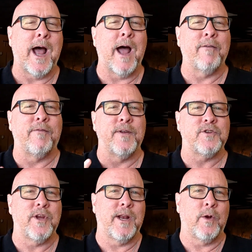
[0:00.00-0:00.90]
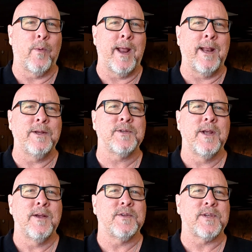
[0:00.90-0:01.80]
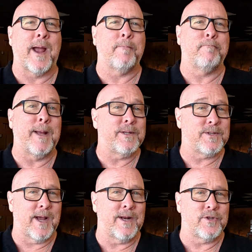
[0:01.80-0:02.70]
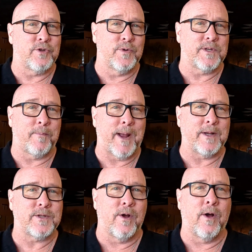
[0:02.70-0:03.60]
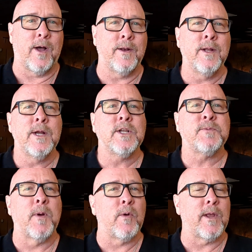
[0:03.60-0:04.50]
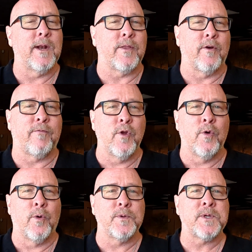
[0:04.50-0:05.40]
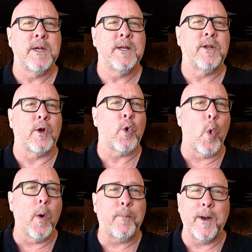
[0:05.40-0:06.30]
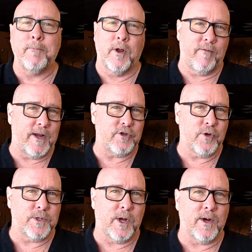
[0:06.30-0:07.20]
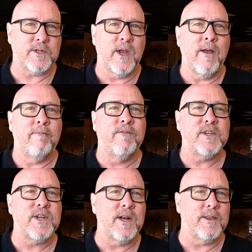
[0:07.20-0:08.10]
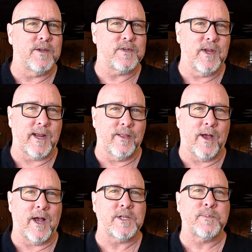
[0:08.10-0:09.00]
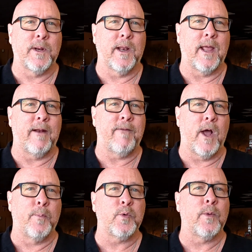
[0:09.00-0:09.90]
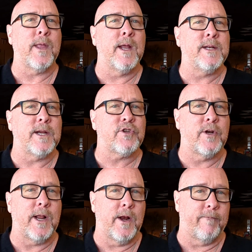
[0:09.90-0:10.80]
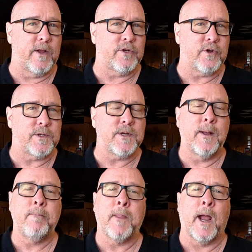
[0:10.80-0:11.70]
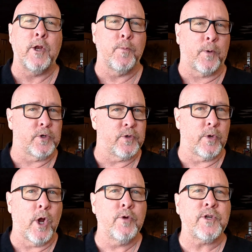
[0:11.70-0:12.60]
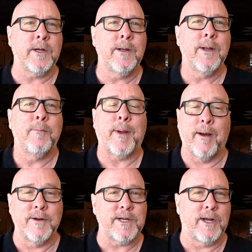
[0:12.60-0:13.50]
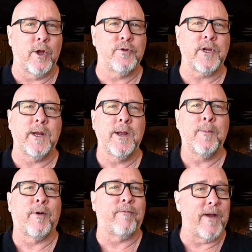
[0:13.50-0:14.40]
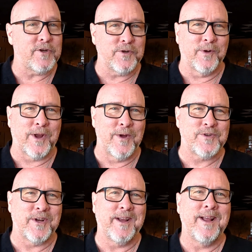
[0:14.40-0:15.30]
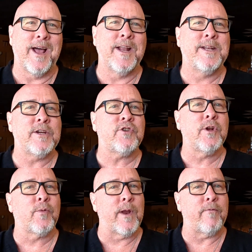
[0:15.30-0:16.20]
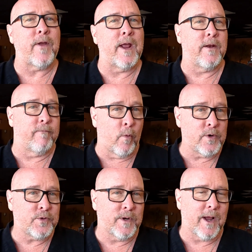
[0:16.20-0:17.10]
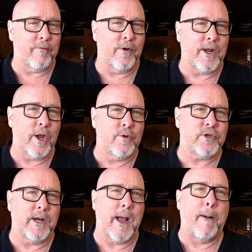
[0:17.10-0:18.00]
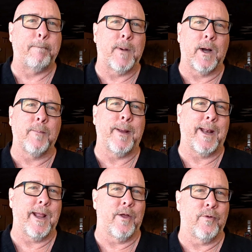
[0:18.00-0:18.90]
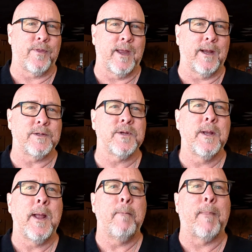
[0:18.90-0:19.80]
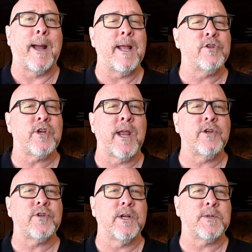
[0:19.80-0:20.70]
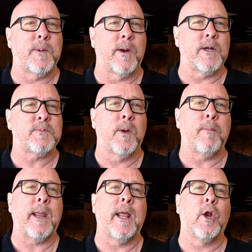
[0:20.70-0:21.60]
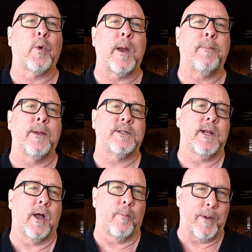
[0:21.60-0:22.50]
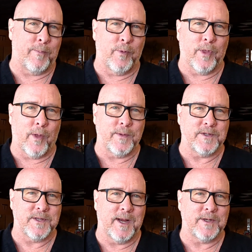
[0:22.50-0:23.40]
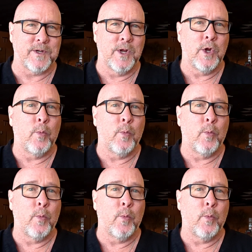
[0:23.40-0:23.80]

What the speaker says: I've officiated weddings, sat bedside as students have passed on, spoken at their funerals, done corporate motivational talks, visited the sick in the hospital, and have helped with addiction interventions. I do personal coaching, parenting coaching, professional coaching, addiction grief, and divorce recovery coaching, among many other things. My education experience put me in a great place to help people with all these things.